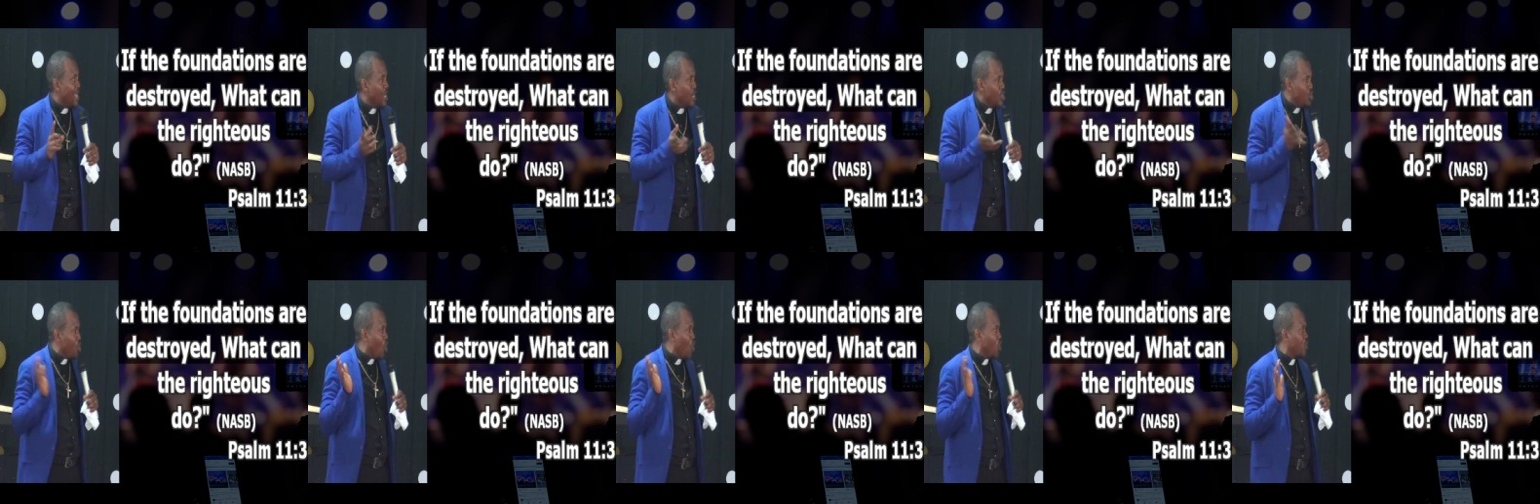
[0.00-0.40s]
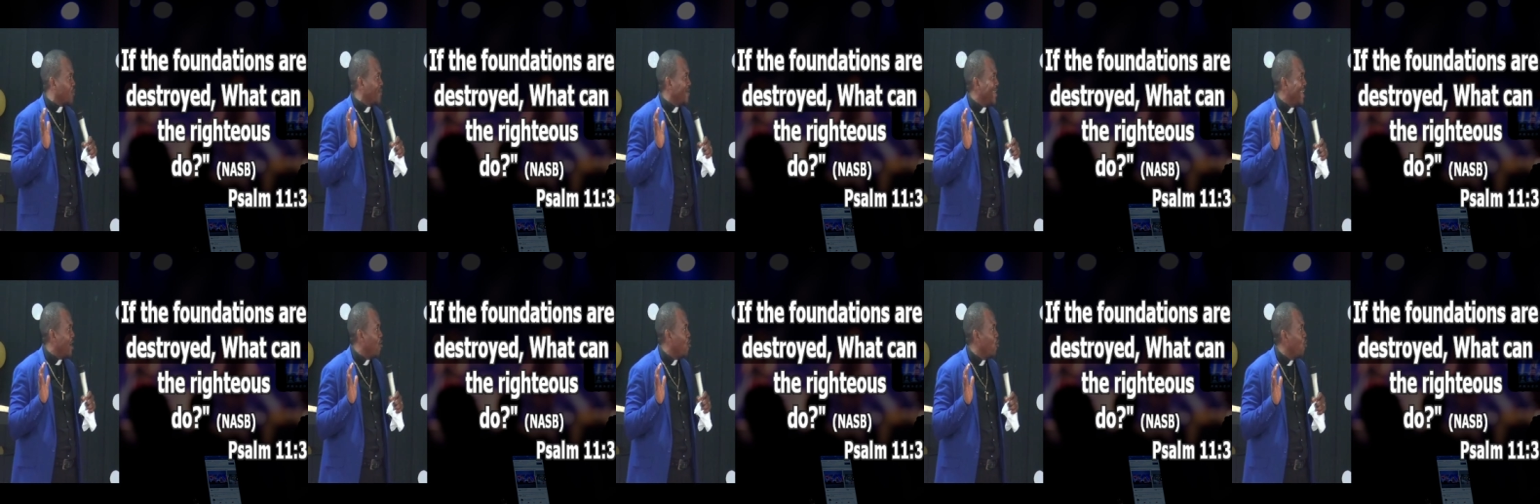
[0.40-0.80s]
doors will
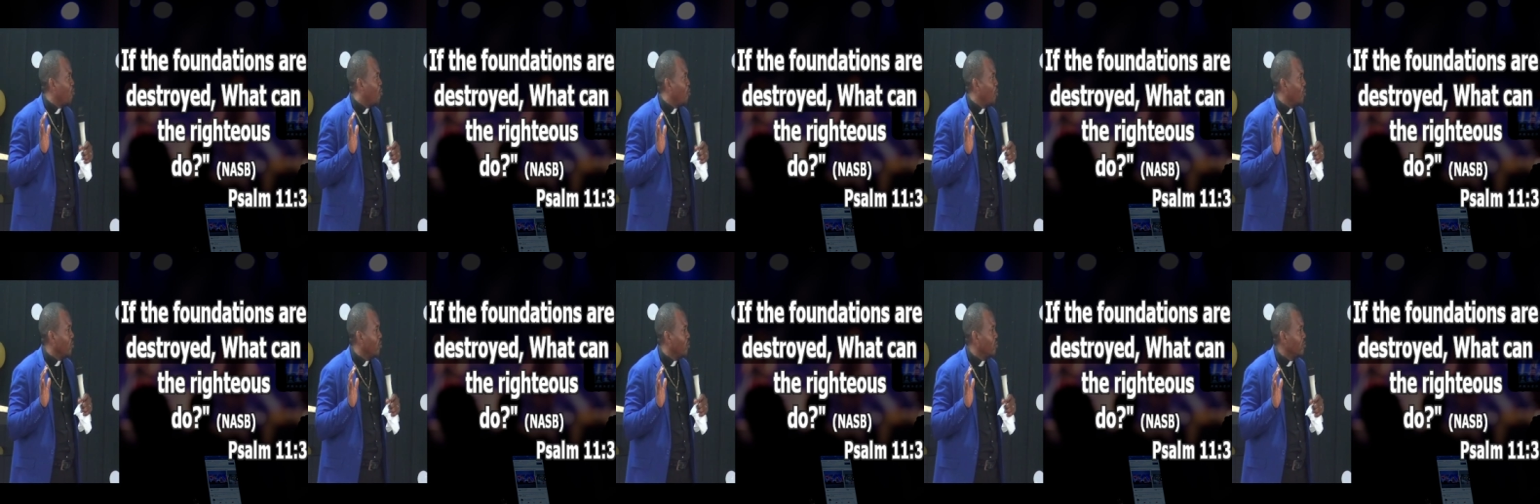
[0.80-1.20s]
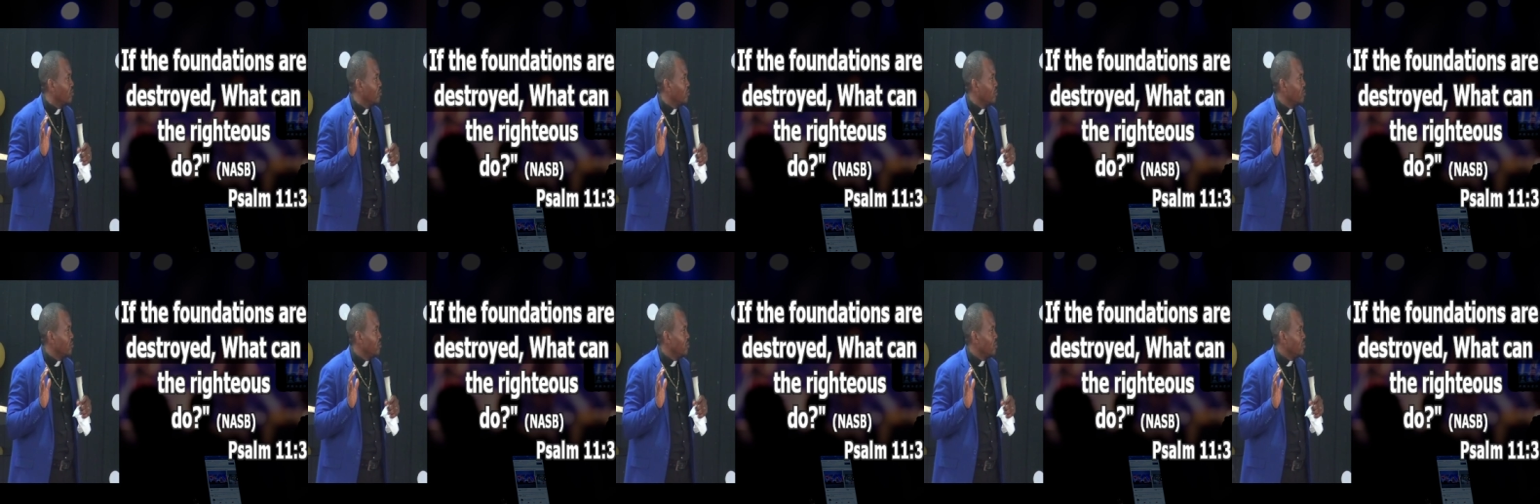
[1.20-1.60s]
now open.
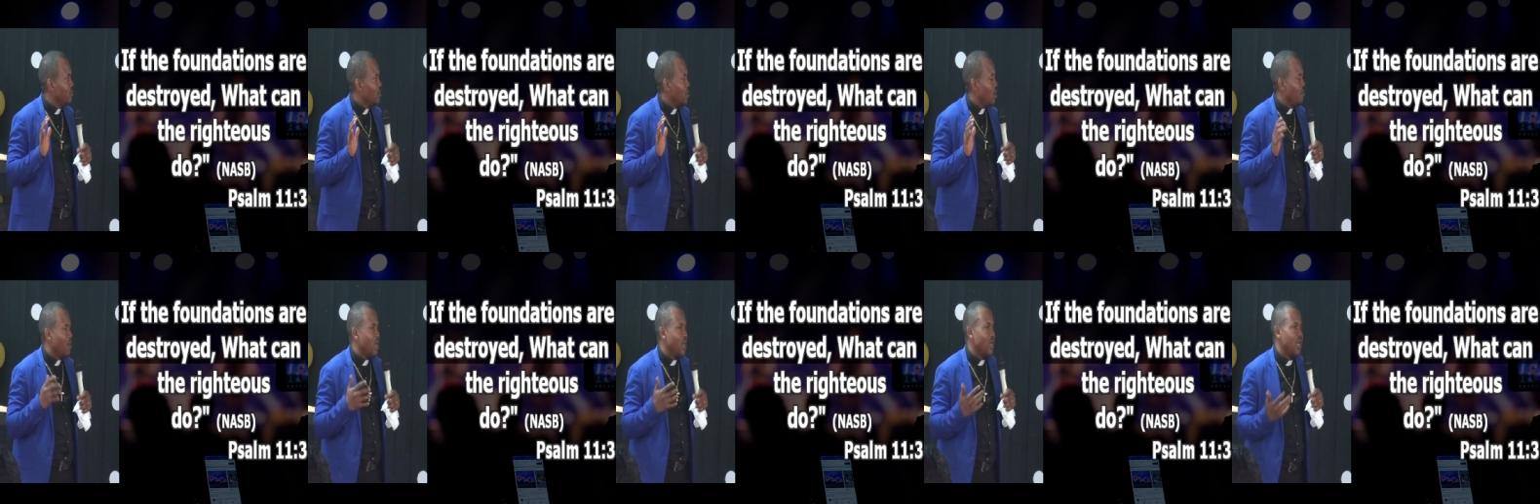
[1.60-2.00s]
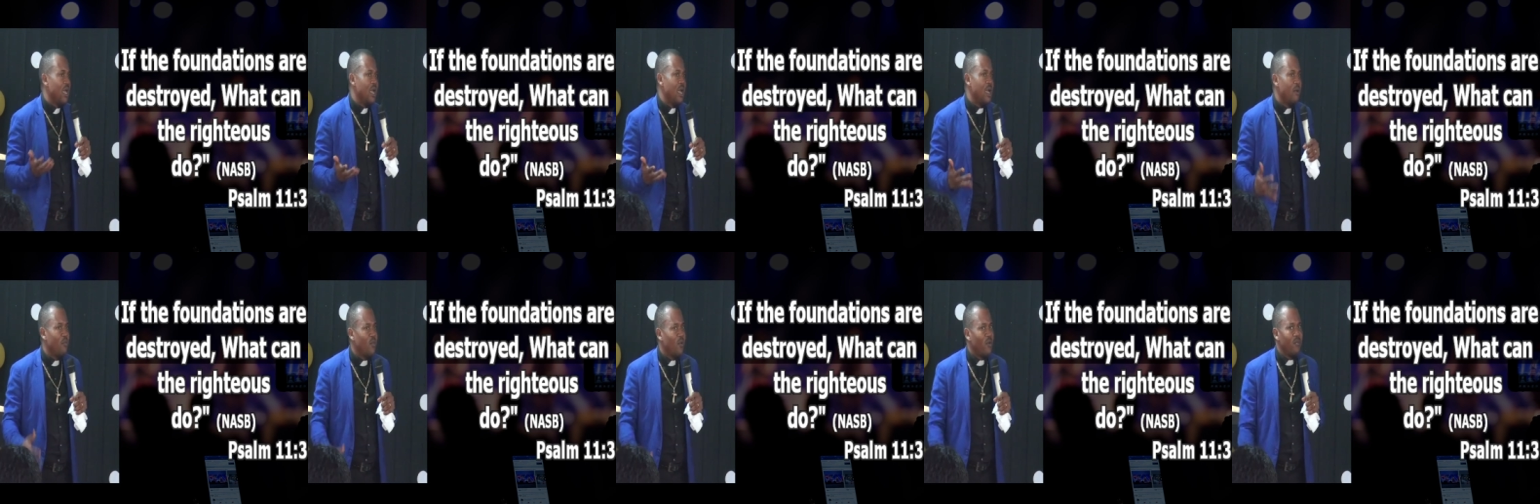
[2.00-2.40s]

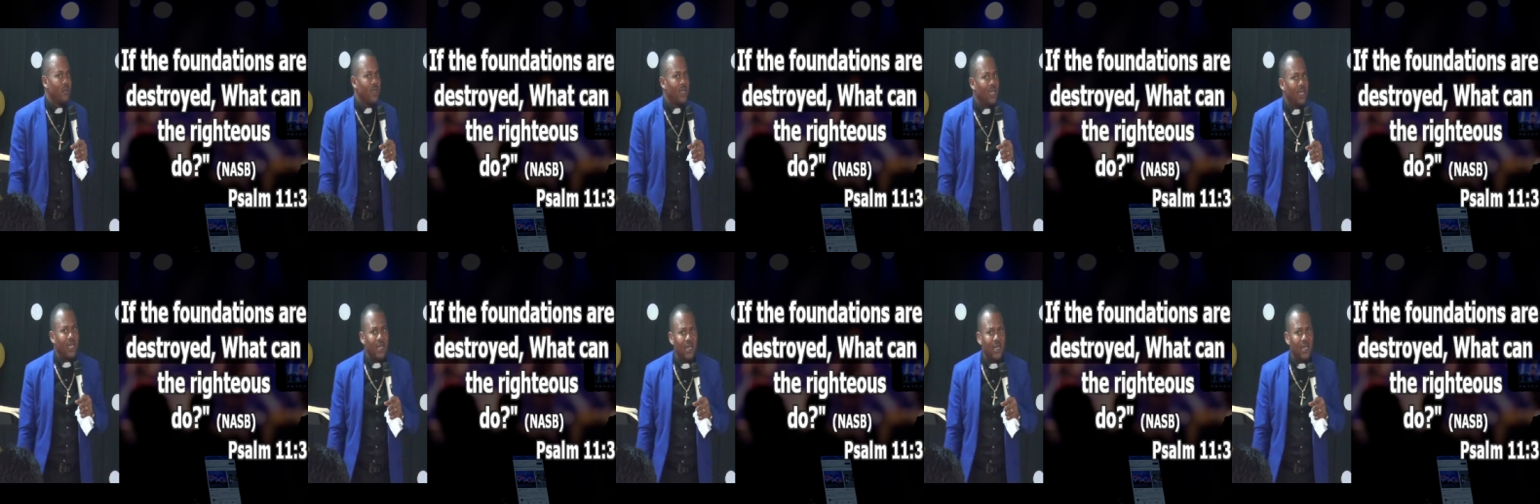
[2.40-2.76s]
Mommy,